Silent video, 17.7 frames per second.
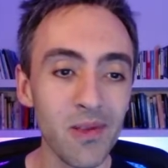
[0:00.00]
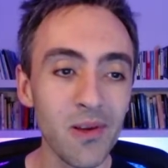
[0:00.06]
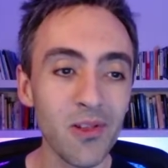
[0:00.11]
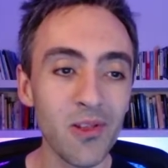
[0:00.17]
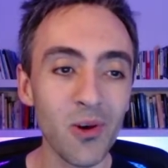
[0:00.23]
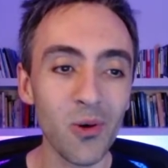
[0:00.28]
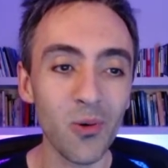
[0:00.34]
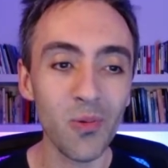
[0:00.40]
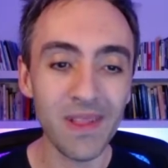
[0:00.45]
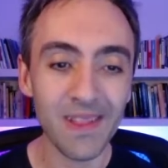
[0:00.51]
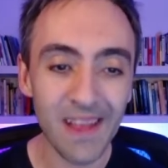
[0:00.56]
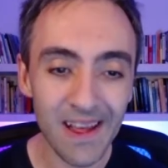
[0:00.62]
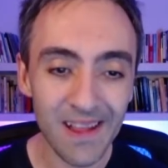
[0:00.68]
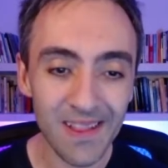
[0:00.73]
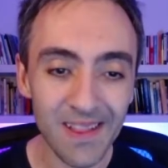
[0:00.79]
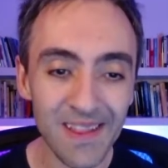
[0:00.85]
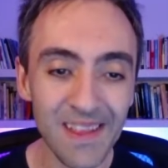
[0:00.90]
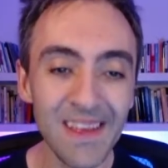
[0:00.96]
So with
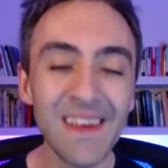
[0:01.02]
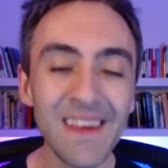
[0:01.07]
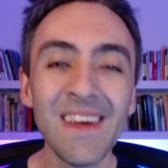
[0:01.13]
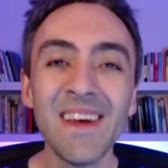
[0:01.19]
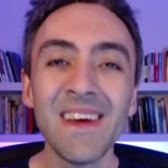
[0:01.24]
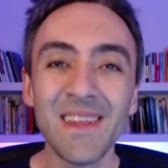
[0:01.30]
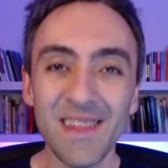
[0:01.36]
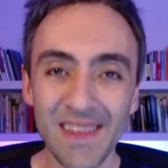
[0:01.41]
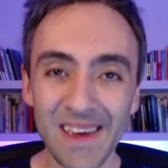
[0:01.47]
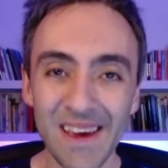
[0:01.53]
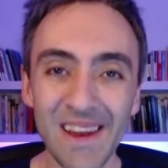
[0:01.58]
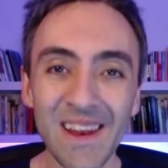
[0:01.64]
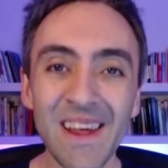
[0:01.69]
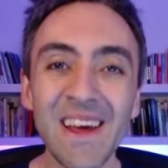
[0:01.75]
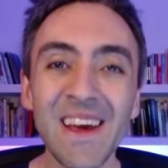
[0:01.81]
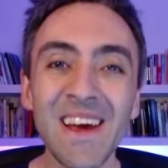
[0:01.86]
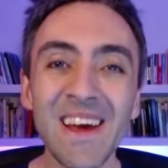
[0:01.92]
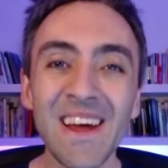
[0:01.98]
that
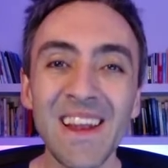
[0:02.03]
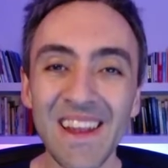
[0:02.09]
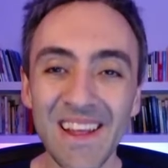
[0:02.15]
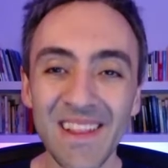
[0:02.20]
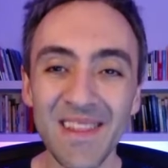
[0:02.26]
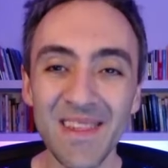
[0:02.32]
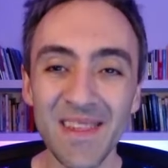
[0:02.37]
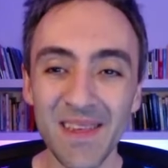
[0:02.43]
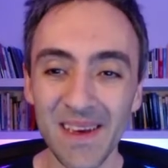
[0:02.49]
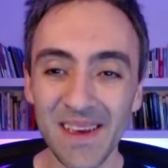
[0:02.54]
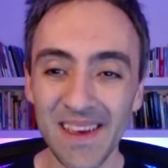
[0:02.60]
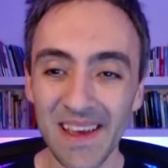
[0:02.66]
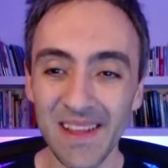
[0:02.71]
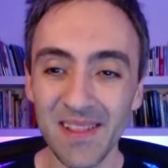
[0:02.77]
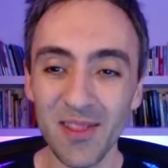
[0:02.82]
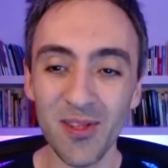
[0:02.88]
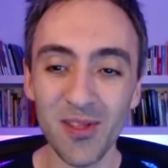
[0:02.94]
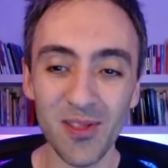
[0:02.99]
said, let's
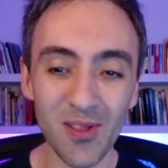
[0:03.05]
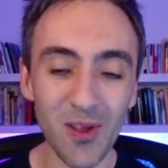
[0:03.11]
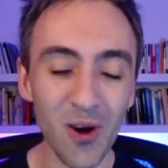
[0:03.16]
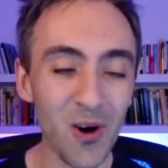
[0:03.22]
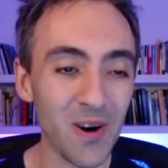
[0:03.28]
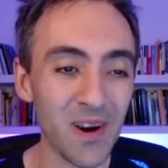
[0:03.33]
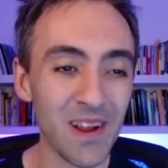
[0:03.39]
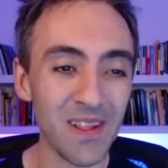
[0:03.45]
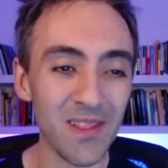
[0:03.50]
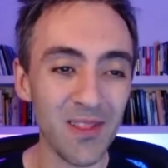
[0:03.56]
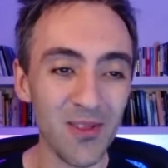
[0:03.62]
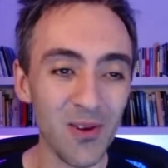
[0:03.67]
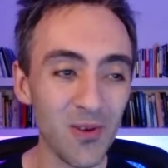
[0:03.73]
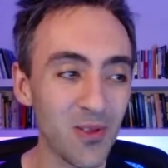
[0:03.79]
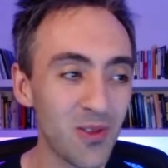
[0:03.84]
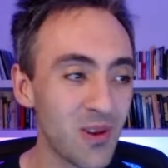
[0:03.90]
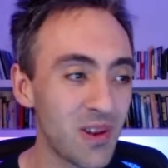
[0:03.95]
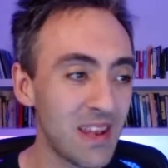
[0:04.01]
get started.
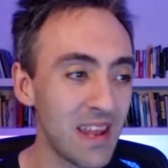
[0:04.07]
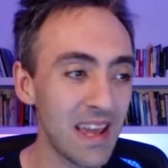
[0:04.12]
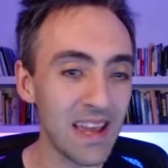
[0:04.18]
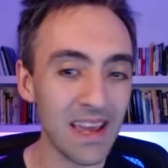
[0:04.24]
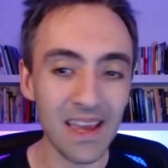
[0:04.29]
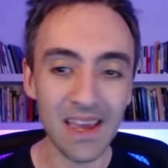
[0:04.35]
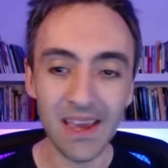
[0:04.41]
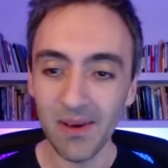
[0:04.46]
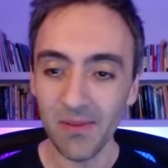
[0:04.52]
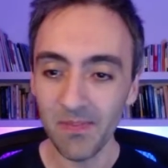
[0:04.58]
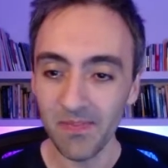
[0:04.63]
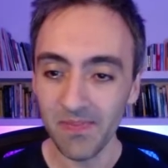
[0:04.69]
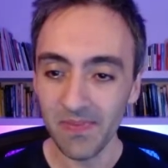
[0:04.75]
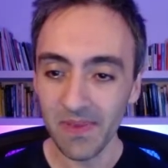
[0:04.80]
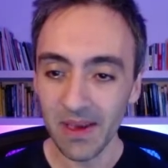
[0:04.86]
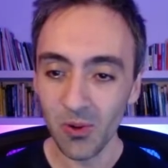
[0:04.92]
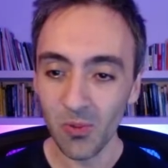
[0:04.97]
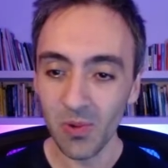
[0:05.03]
So today
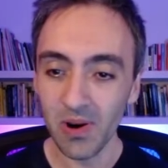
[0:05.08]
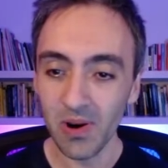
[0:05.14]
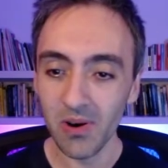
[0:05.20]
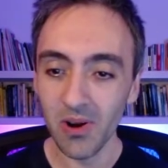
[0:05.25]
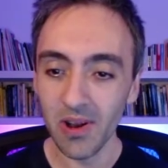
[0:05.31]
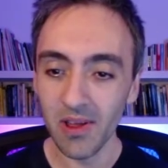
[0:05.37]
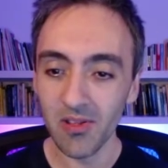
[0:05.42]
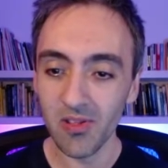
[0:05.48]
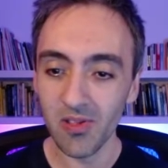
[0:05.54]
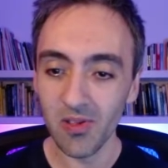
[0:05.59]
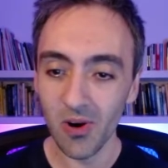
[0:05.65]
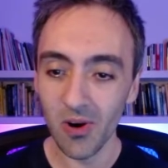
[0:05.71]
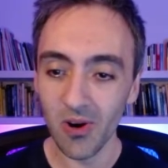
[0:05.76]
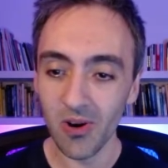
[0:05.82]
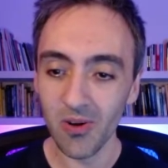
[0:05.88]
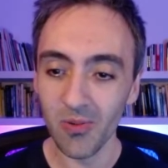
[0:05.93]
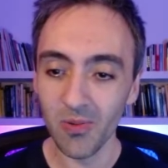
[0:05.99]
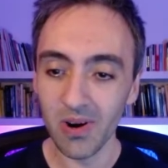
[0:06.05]
we're gonna
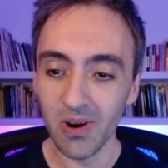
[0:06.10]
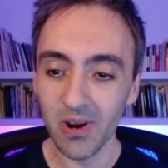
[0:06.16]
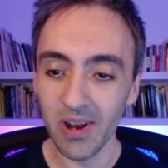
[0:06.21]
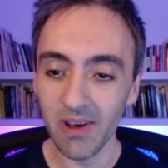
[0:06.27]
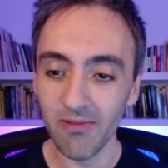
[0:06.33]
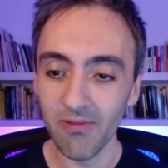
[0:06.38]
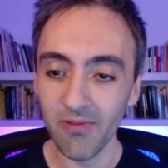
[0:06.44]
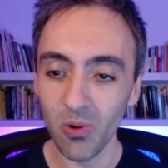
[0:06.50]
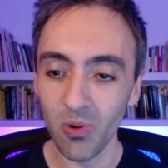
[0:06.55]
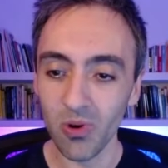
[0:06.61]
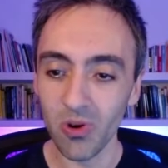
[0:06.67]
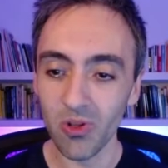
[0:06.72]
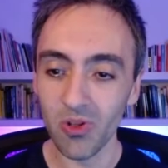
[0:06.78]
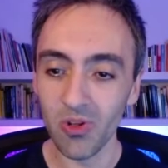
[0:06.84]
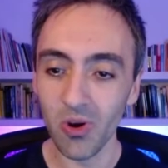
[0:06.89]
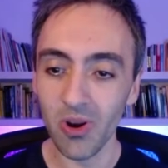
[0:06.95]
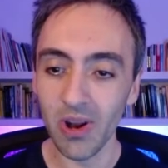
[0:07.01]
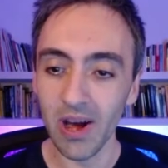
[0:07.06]

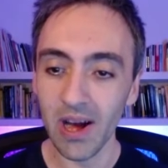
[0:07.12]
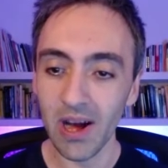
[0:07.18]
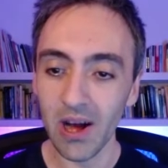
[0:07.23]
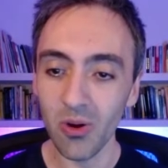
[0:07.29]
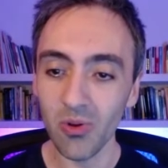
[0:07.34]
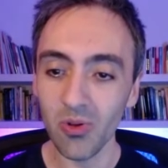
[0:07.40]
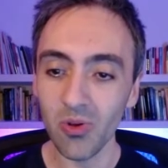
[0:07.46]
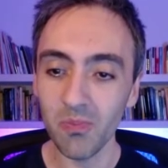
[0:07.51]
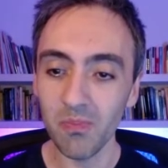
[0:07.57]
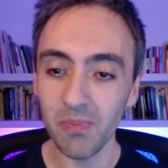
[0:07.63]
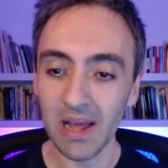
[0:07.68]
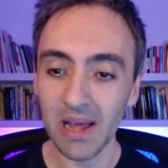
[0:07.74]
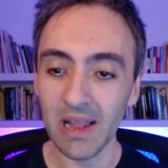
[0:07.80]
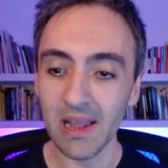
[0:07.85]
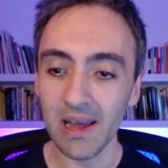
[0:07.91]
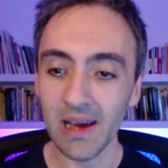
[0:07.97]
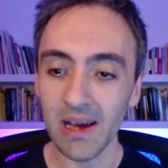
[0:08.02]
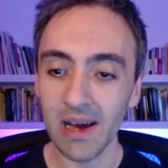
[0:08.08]
focus on how to
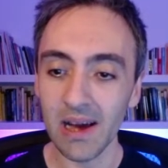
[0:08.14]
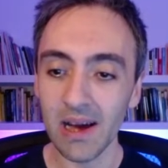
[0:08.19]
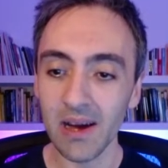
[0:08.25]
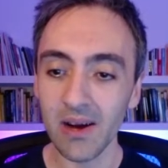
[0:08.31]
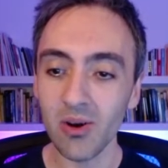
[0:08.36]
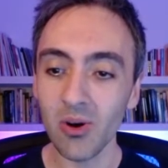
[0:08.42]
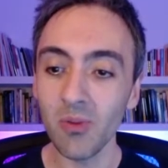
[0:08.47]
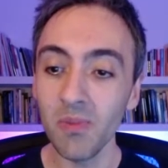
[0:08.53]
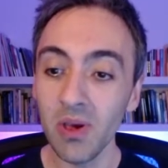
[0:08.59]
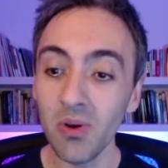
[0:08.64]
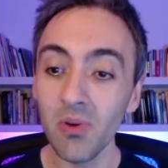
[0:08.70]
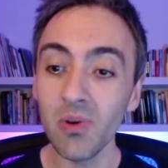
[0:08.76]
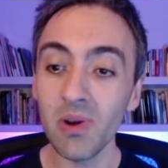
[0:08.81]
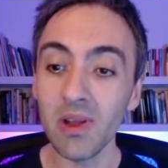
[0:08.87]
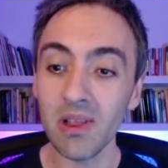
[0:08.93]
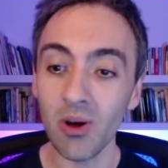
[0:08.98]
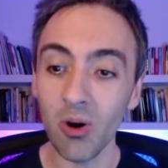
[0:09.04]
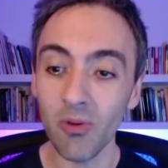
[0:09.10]
build a
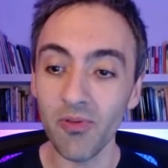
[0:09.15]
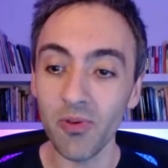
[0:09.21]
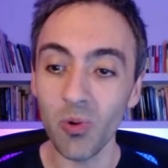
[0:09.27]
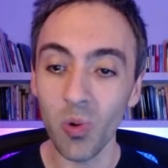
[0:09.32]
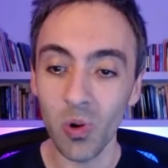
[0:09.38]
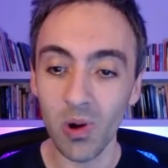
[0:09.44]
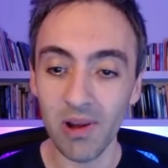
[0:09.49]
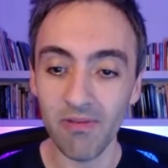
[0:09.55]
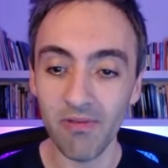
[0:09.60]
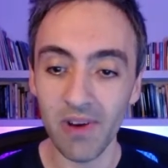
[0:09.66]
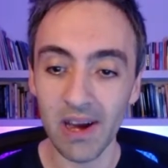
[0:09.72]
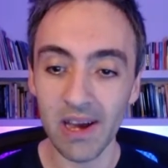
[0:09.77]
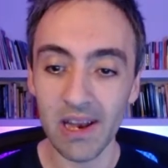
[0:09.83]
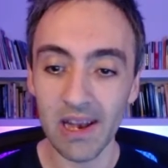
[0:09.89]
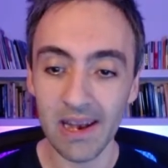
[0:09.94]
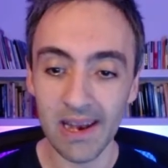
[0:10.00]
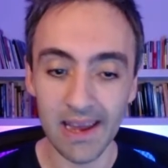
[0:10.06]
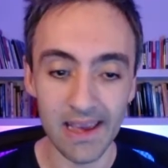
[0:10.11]
community of
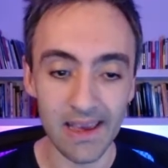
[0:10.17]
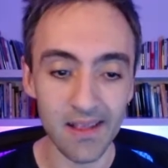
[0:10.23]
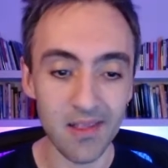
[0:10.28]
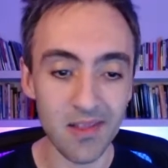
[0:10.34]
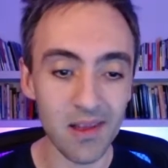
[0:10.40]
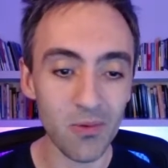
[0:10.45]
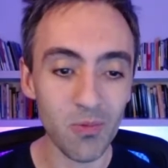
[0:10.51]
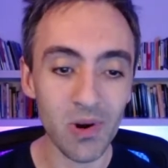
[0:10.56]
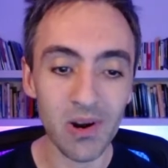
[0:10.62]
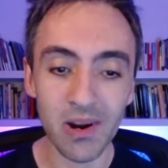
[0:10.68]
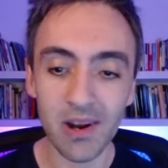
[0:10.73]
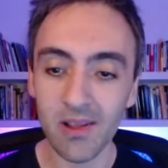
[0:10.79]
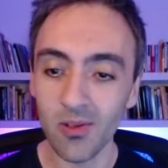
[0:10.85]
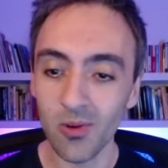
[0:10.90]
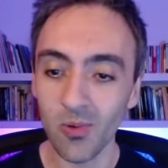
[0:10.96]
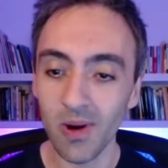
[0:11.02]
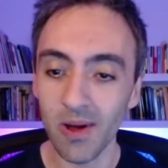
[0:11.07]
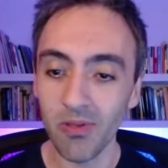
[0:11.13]
qualified leads, and we're gonna
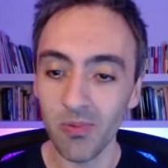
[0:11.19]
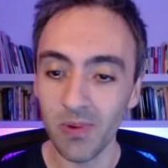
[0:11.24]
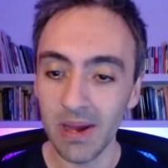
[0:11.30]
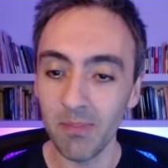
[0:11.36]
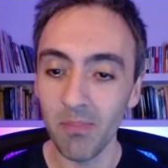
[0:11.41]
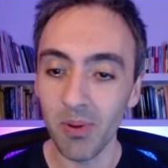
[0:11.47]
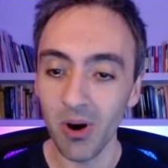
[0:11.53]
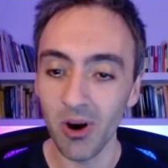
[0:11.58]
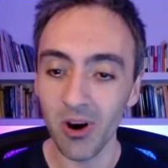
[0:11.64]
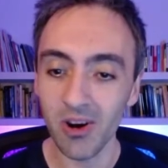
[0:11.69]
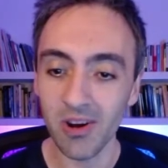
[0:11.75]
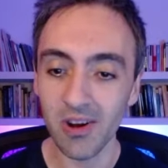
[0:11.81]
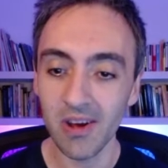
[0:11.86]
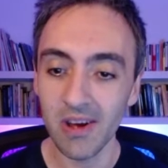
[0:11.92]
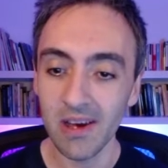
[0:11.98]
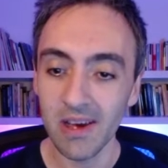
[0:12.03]
do a 3-part